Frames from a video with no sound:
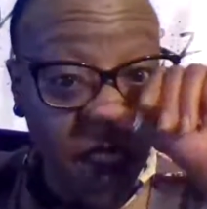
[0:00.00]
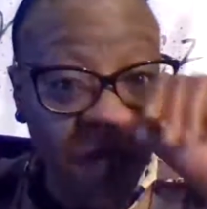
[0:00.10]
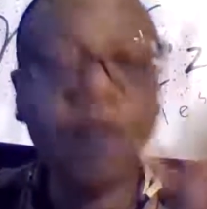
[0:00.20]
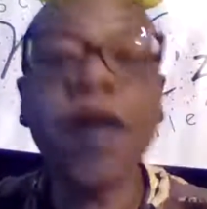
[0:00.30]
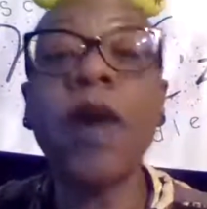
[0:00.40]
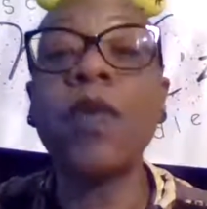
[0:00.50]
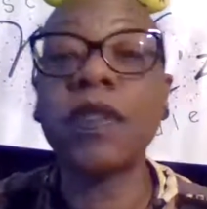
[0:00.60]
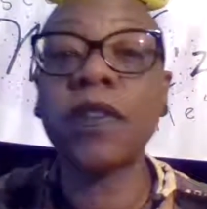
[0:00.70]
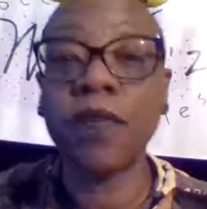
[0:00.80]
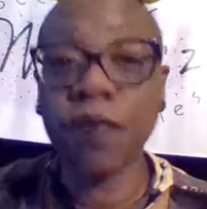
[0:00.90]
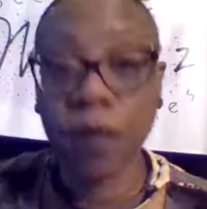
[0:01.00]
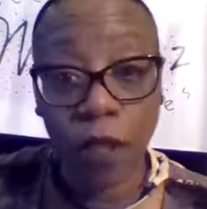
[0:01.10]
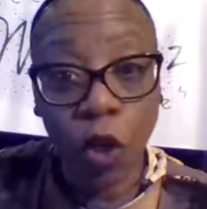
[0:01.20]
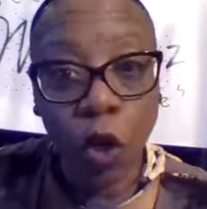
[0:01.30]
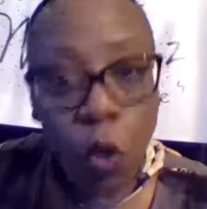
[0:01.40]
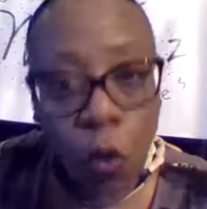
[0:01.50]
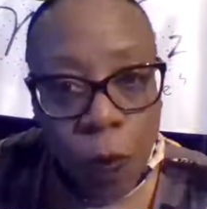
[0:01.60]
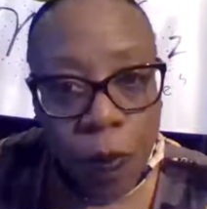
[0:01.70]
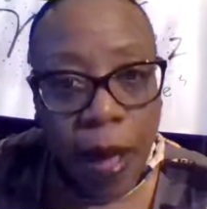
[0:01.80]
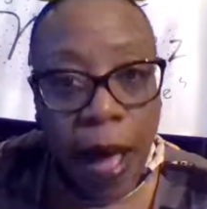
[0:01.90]
I felt was the
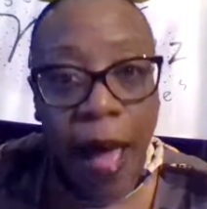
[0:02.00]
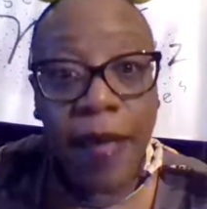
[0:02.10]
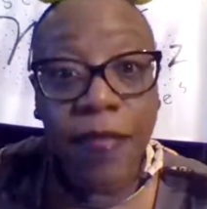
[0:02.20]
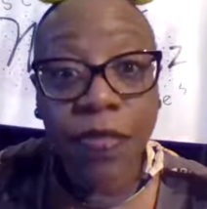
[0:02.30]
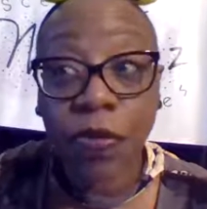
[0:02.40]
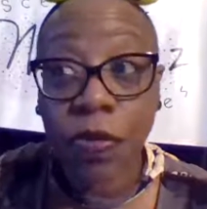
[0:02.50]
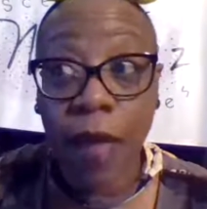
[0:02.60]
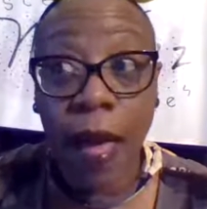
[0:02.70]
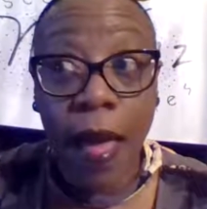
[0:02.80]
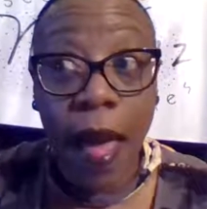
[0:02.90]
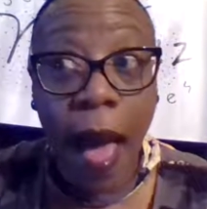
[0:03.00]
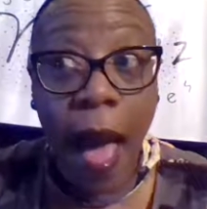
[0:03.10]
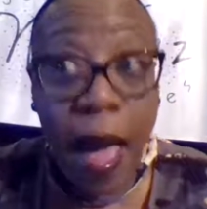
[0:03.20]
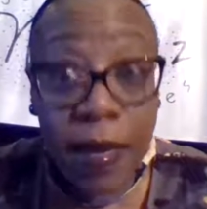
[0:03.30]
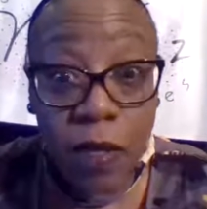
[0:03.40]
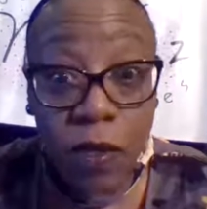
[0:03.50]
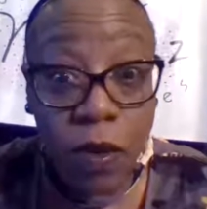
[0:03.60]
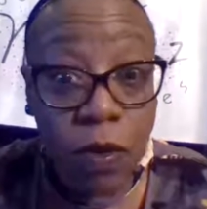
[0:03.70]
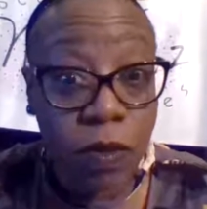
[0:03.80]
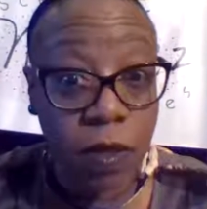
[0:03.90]
lube. I didn't
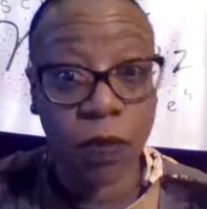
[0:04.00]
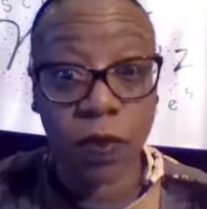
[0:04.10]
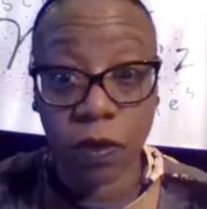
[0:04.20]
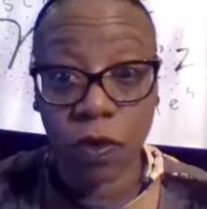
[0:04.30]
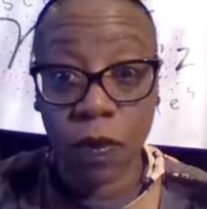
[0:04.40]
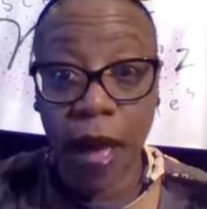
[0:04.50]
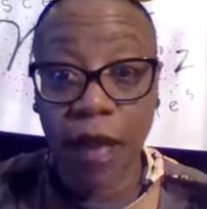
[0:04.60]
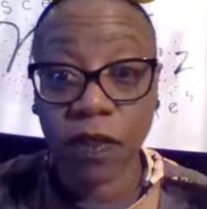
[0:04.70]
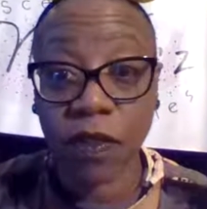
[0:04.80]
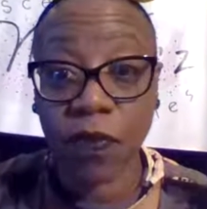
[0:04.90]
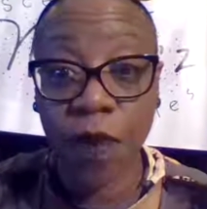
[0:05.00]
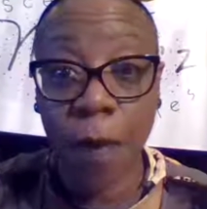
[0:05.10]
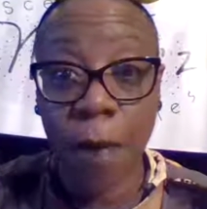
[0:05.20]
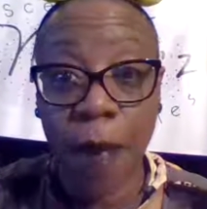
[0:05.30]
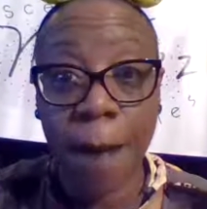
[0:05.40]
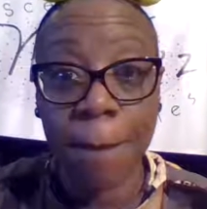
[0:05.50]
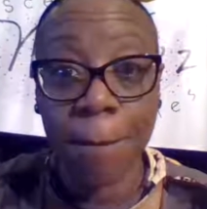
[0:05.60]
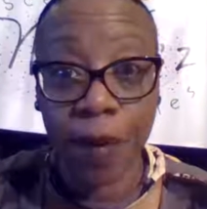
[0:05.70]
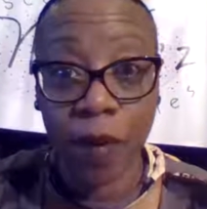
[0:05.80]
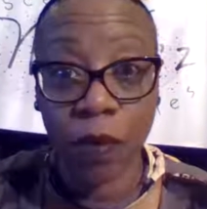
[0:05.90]
know that it was lube. I just felt my
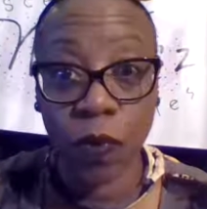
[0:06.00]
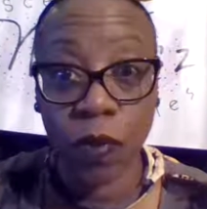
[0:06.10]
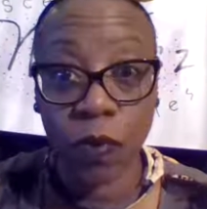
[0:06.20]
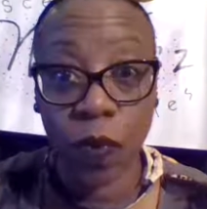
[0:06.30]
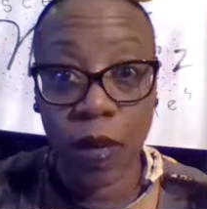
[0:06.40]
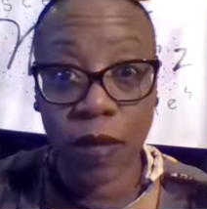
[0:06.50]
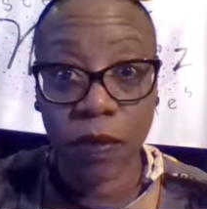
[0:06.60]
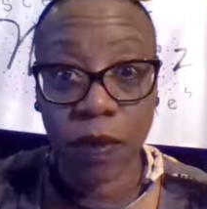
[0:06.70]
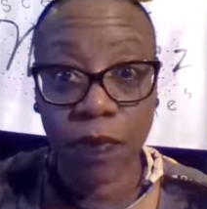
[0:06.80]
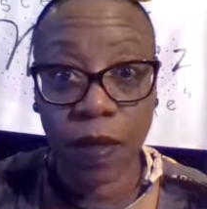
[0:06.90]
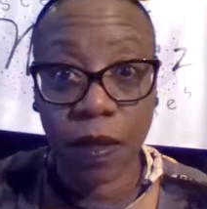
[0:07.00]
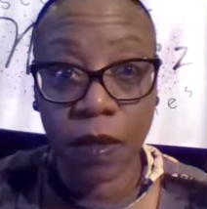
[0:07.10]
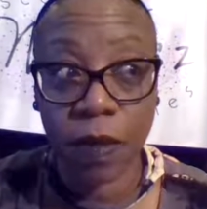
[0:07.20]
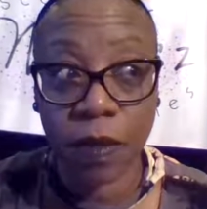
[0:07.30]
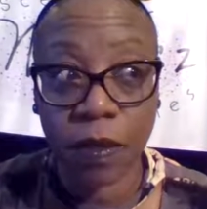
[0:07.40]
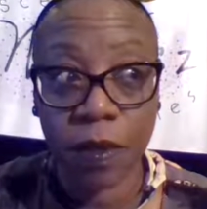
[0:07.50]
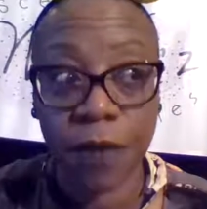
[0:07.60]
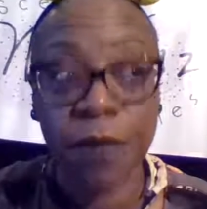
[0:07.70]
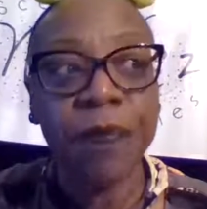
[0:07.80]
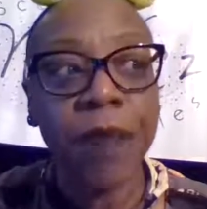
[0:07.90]
butt was wet. So I'm thinking to
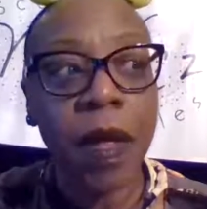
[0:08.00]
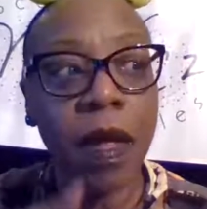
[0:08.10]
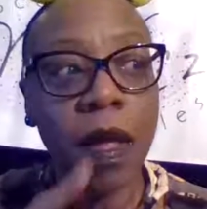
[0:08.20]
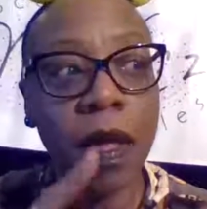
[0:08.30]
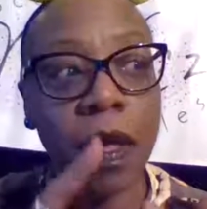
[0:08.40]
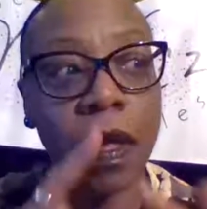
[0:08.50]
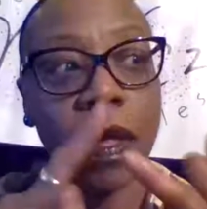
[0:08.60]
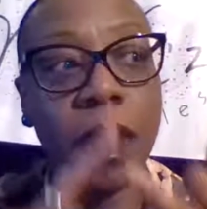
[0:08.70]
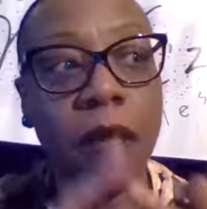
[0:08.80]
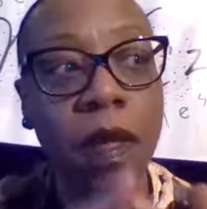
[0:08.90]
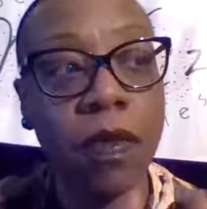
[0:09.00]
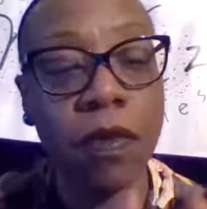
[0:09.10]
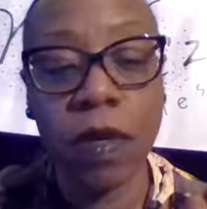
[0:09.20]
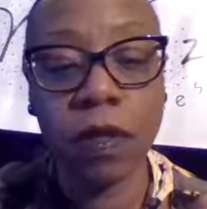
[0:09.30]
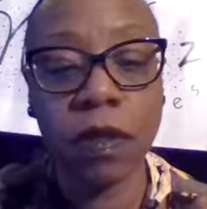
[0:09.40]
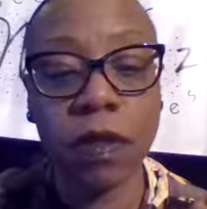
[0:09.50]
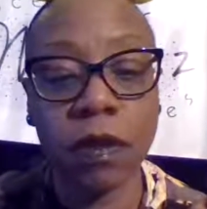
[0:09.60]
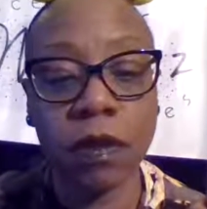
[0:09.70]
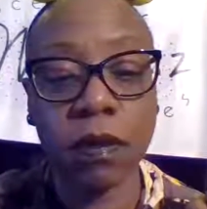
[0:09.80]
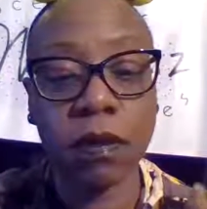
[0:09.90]
myself, either
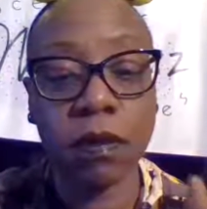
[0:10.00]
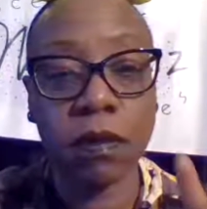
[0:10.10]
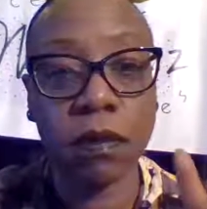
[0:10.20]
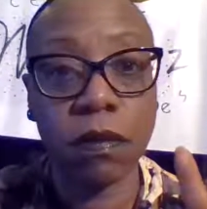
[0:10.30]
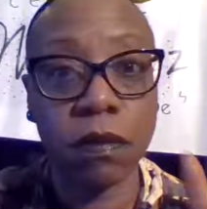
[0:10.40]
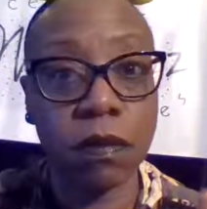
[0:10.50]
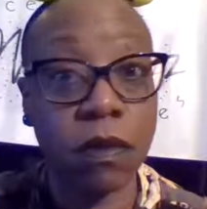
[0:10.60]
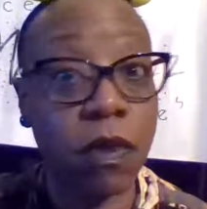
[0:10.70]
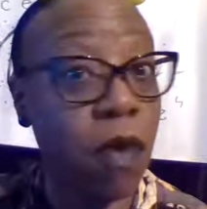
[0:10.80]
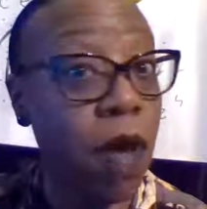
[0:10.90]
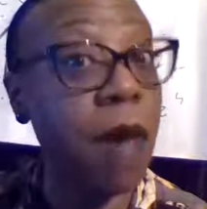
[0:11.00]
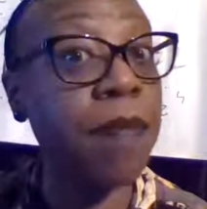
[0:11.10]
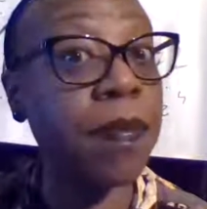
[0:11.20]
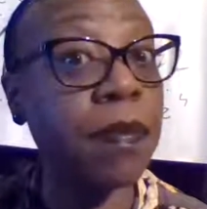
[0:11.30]
it's crap,